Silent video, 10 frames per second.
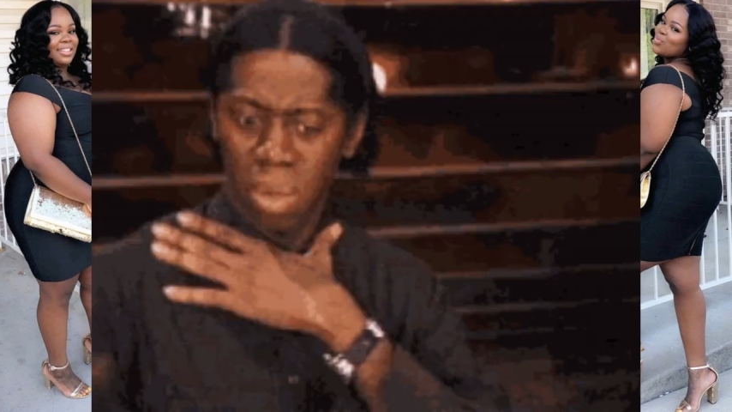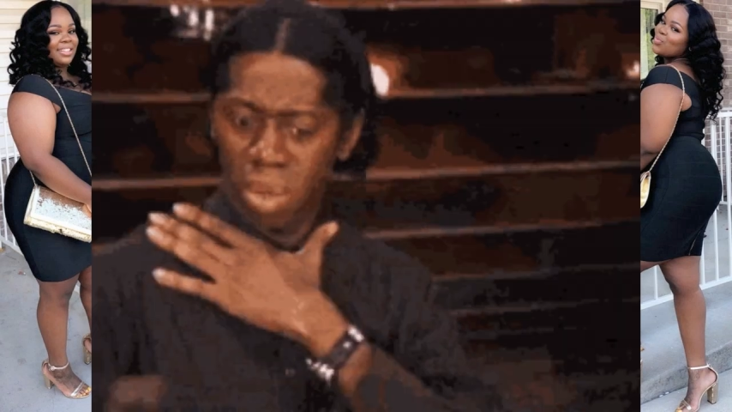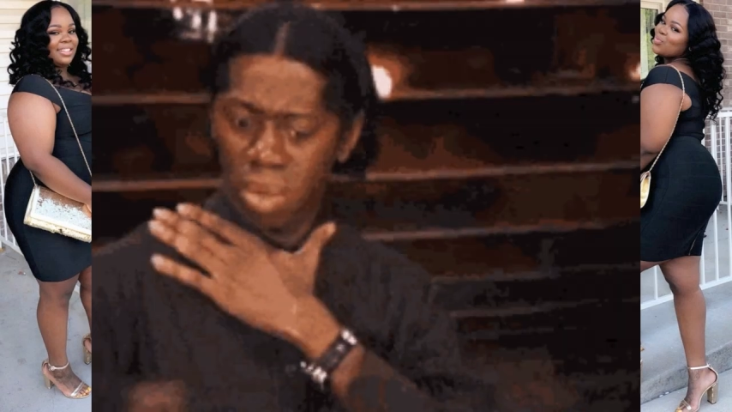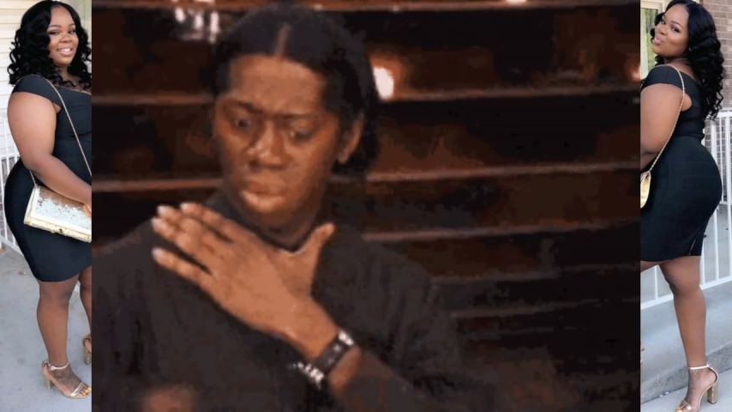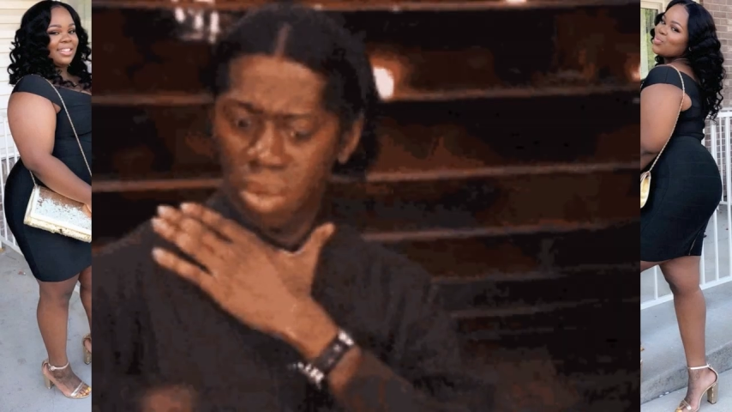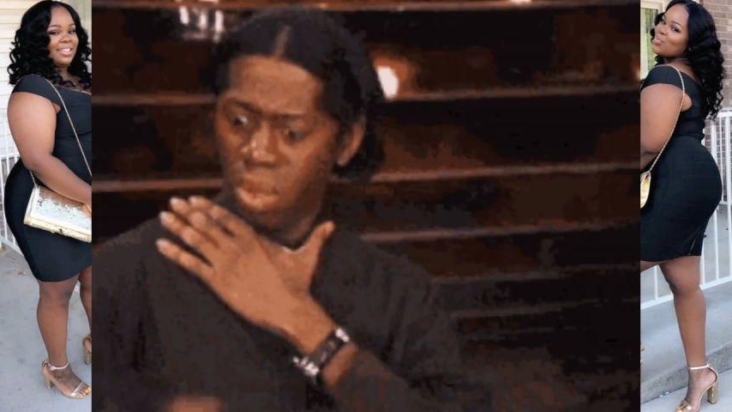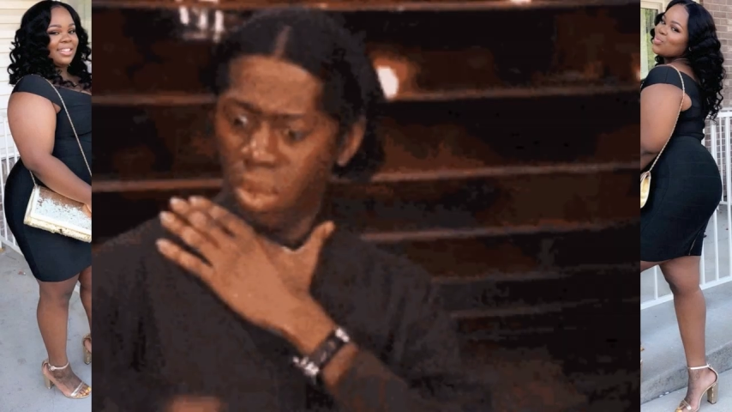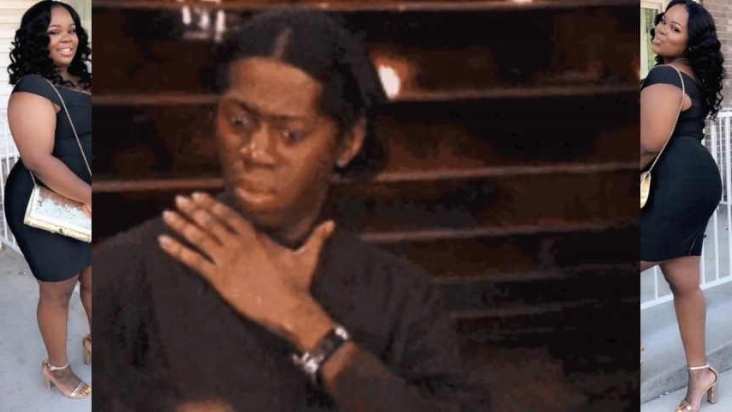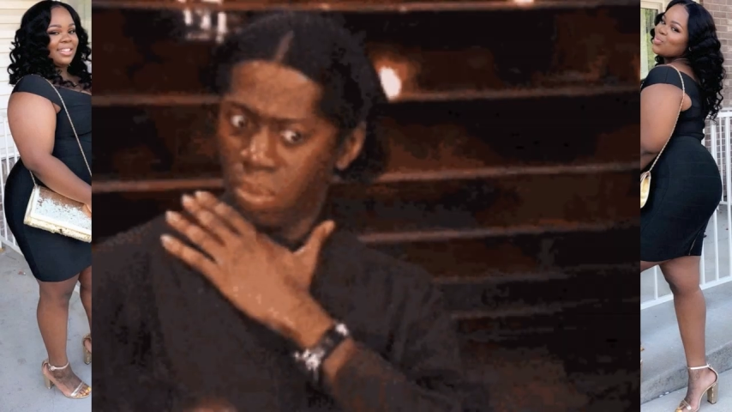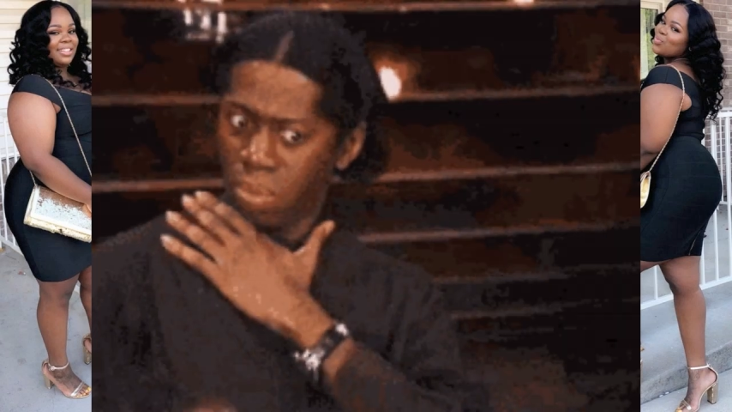
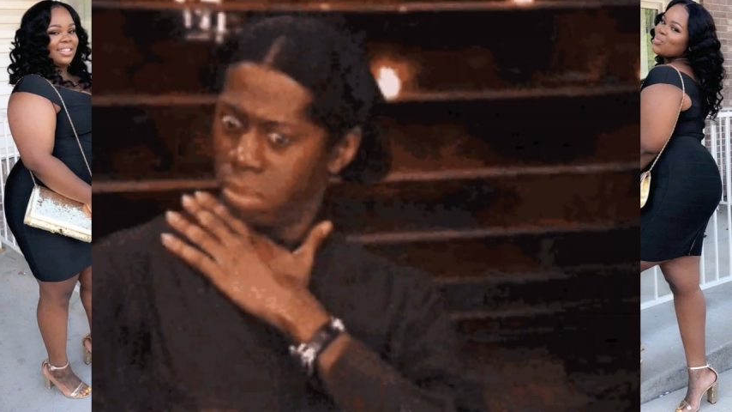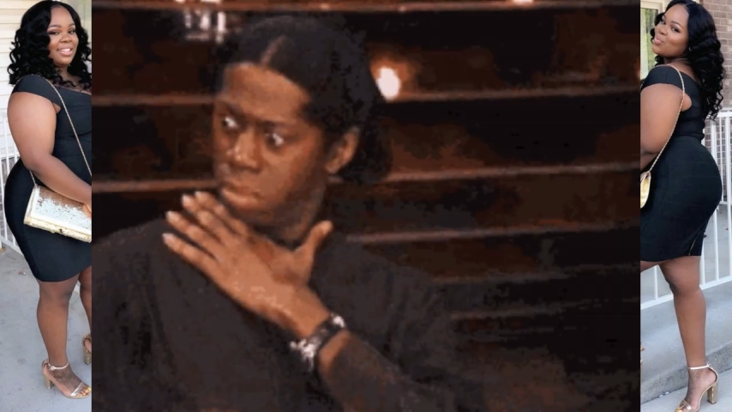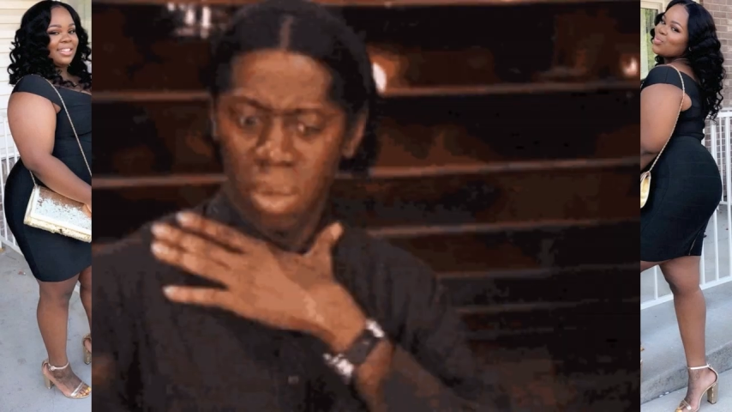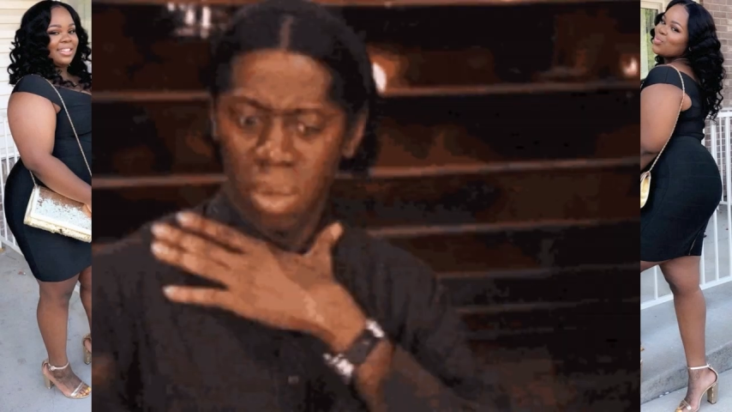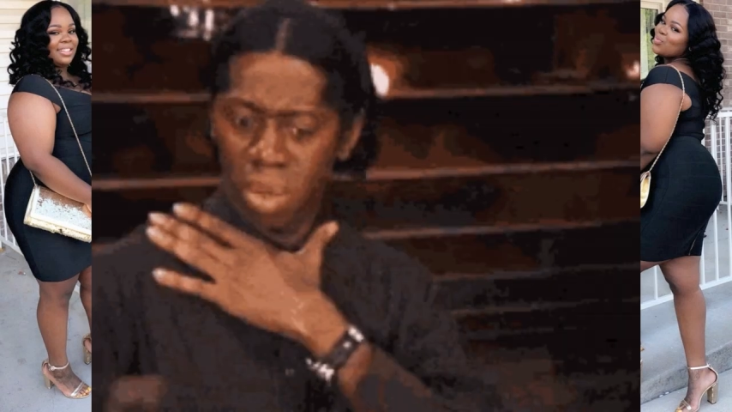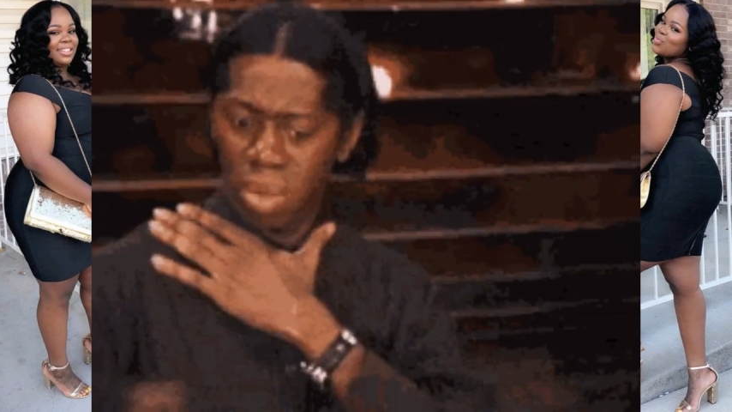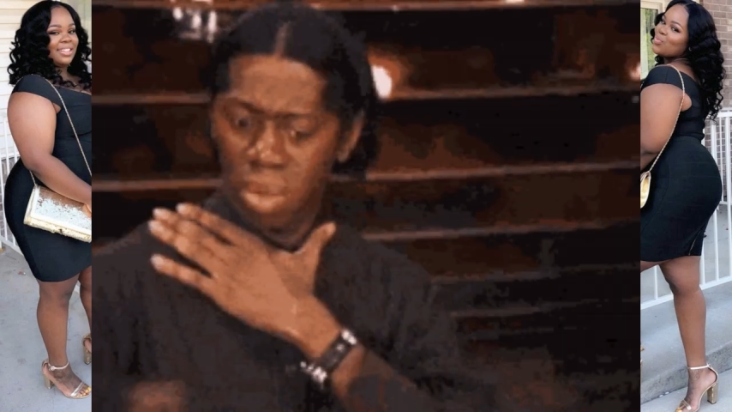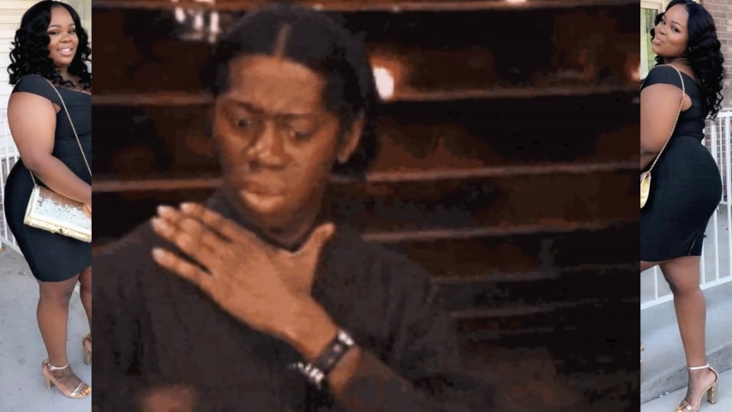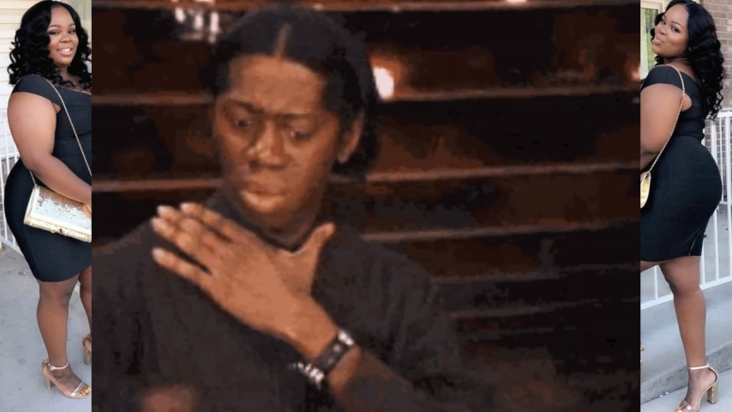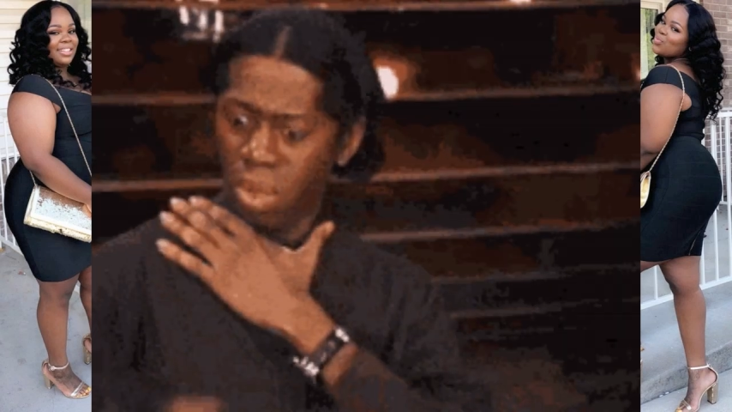
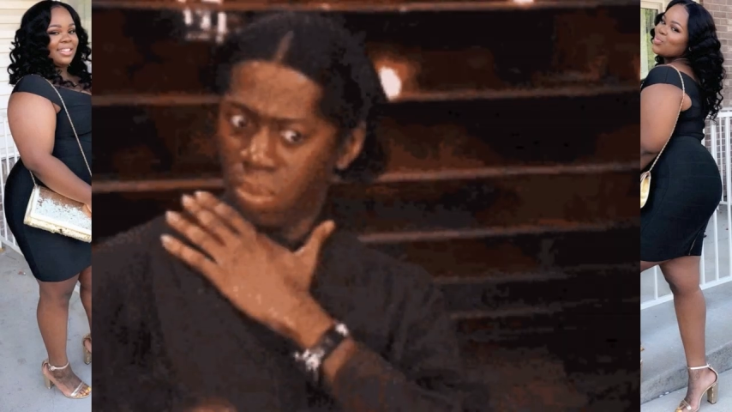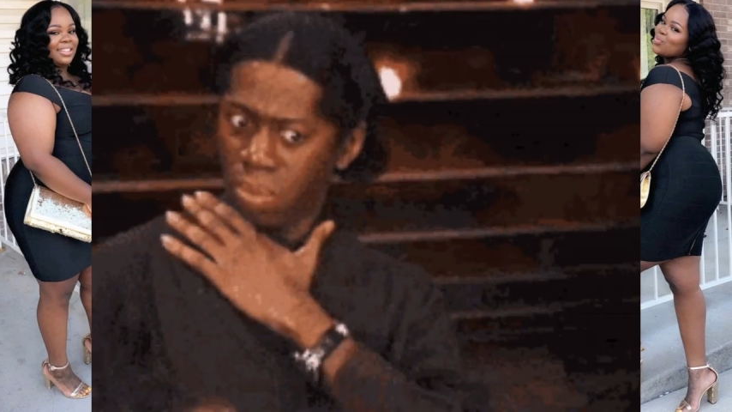Nothing is said.